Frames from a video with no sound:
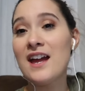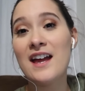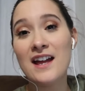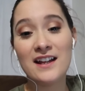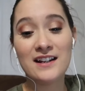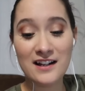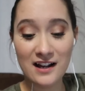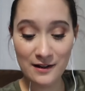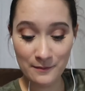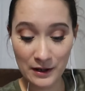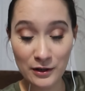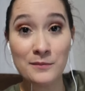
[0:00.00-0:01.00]
and
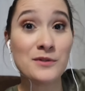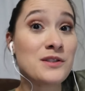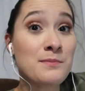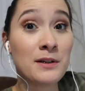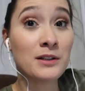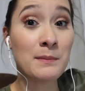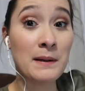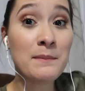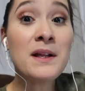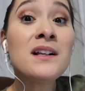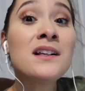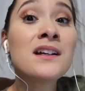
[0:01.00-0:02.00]
I almost spilled my
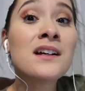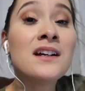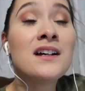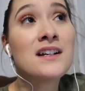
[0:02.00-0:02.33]
milk.